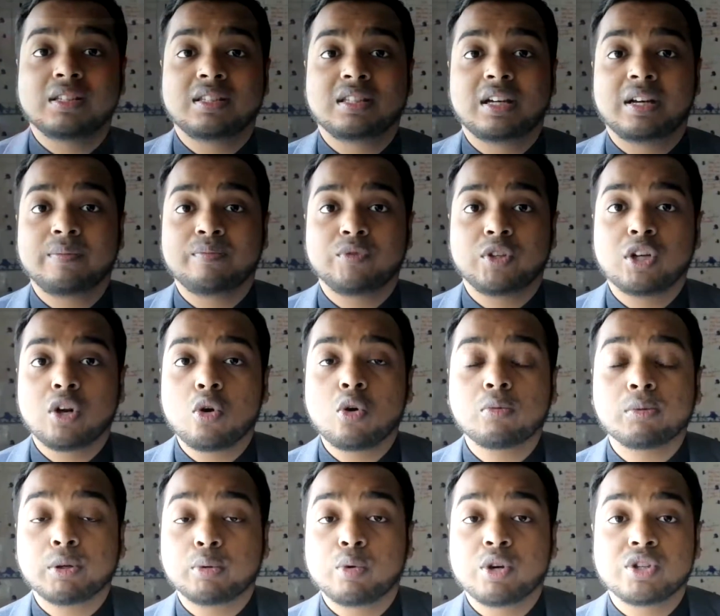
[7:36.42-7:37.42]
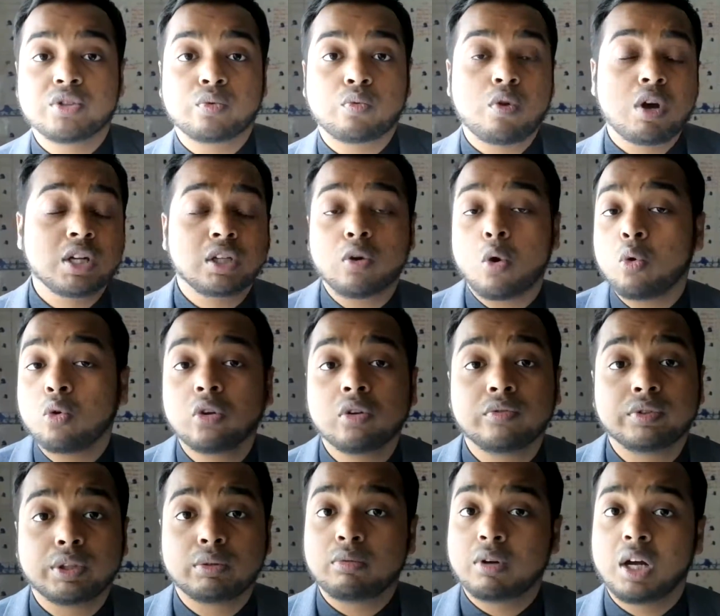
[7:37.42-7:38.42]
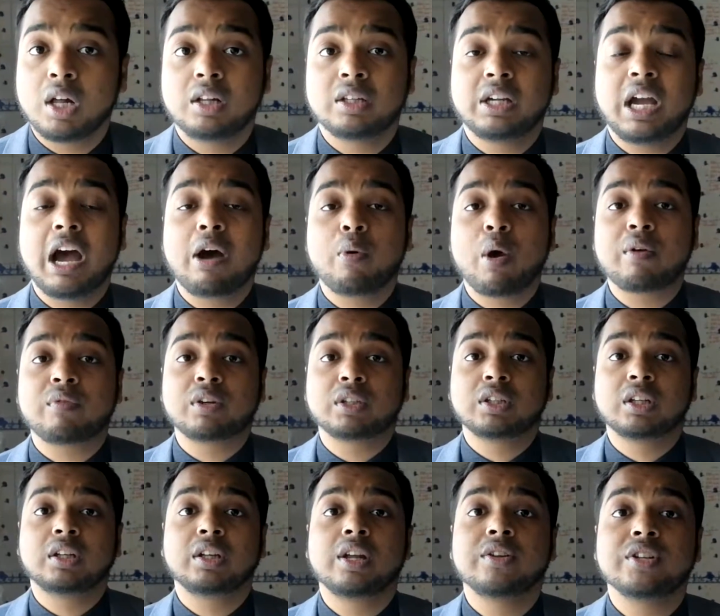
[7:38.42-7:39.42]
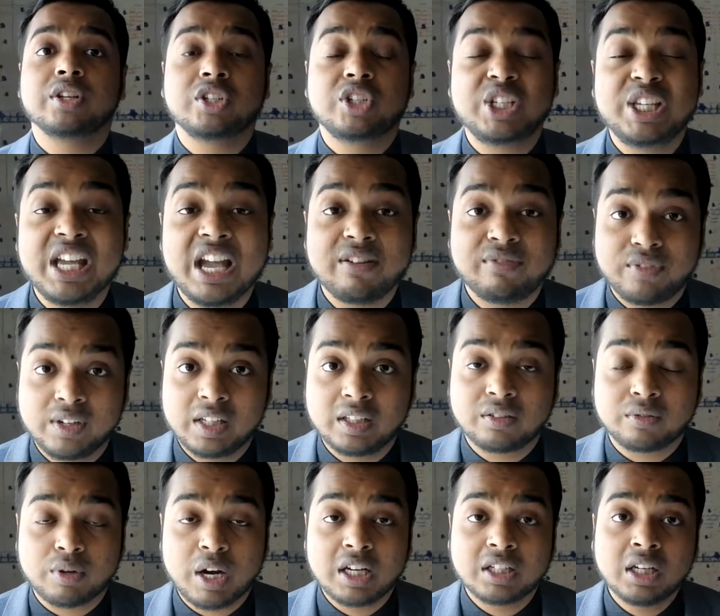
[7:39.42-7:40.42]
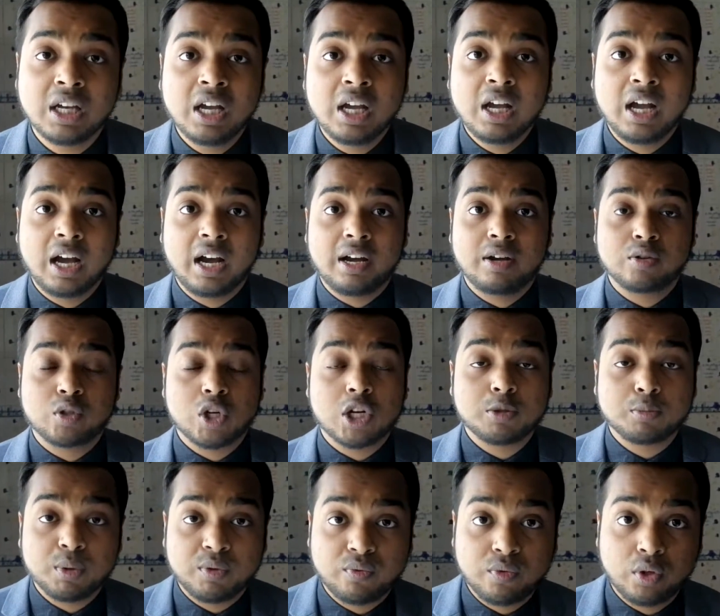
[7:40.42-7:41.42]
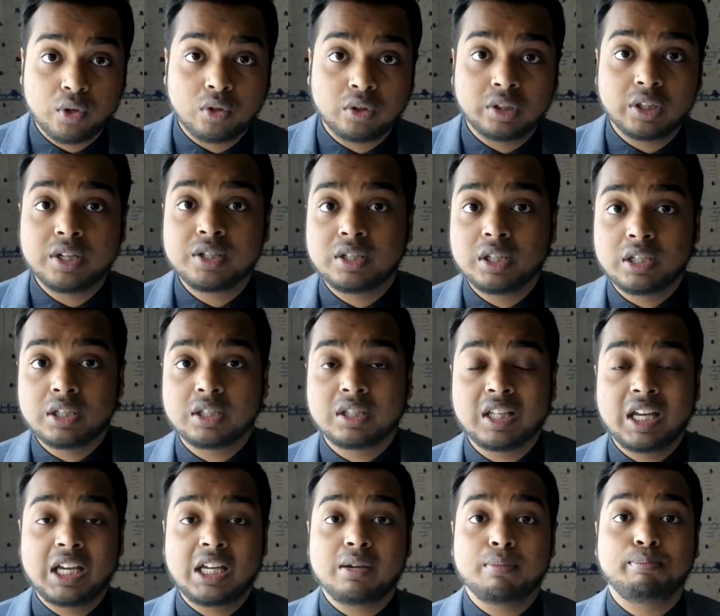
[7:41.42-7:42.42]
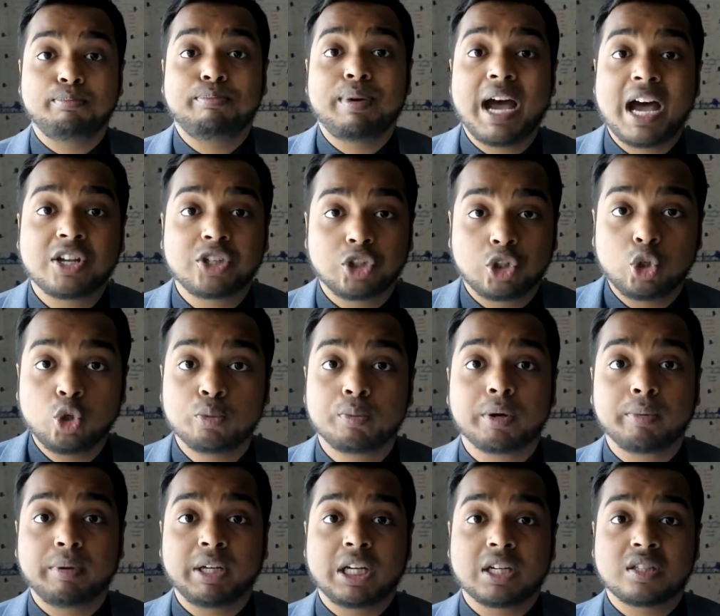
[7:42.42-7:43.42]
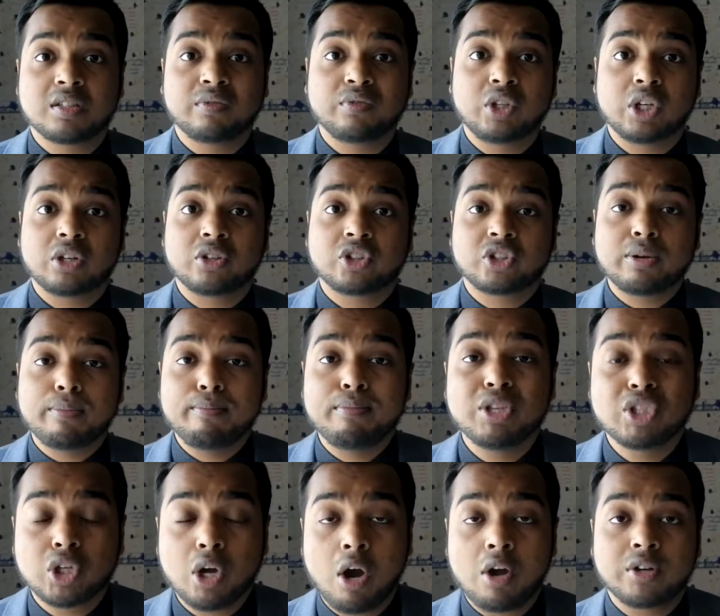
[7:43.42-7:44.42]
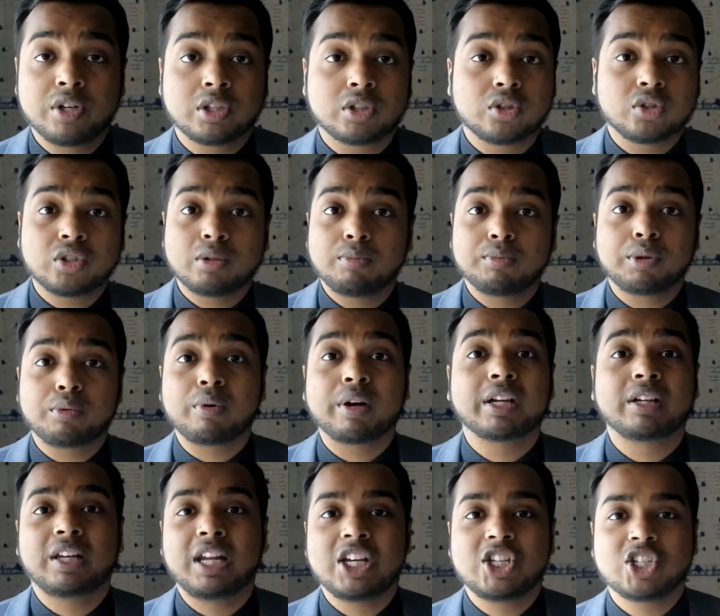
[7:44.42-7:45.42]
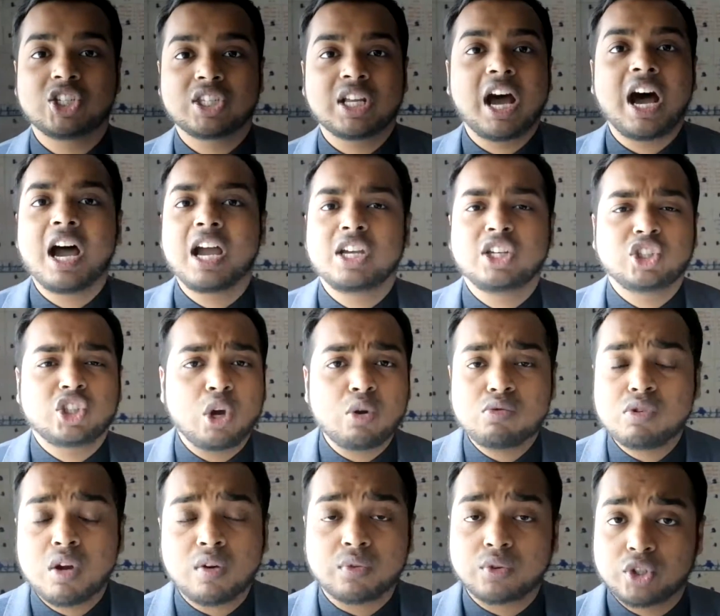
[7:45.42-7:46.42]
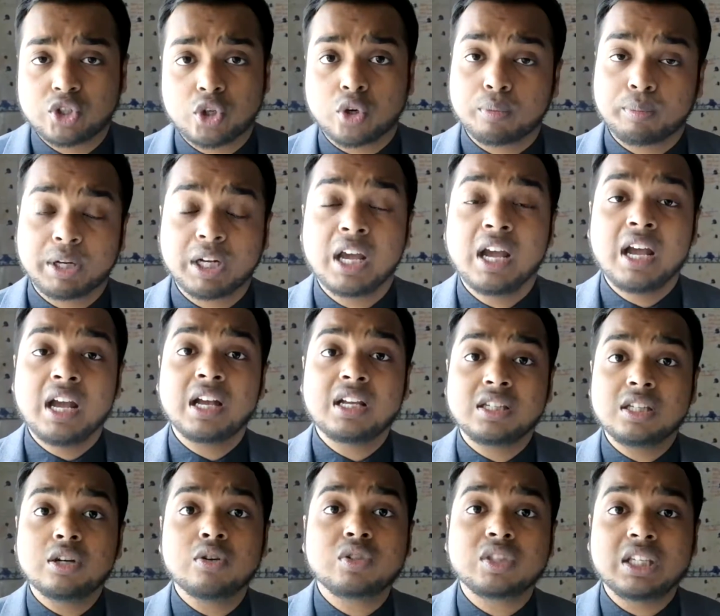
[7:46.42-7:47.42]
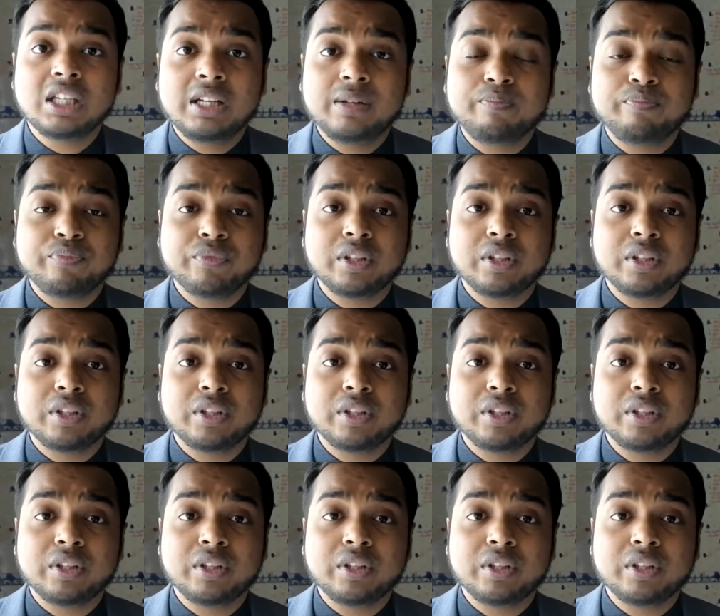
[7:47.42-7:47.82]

is, you know, Uber was running all over the world. However, the London TfL, right, Transport for London, they banned Uber because of their some misconduct or some of the regulations. I don't know for sure, but you know, see,